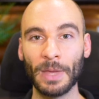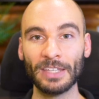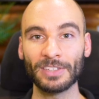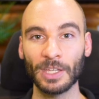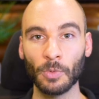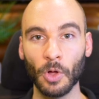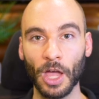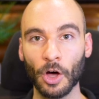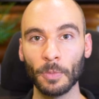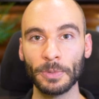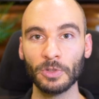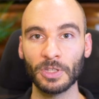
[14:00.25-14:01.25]
basically will
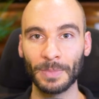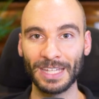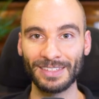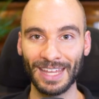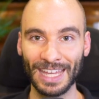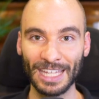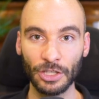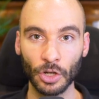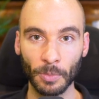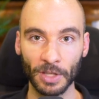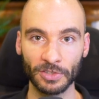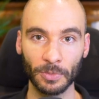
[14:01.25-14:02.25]
help you to maintain
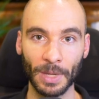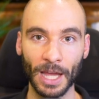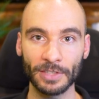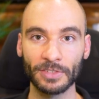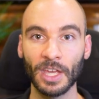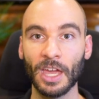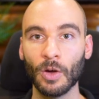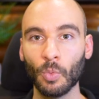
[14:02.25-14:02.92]
your muscle mass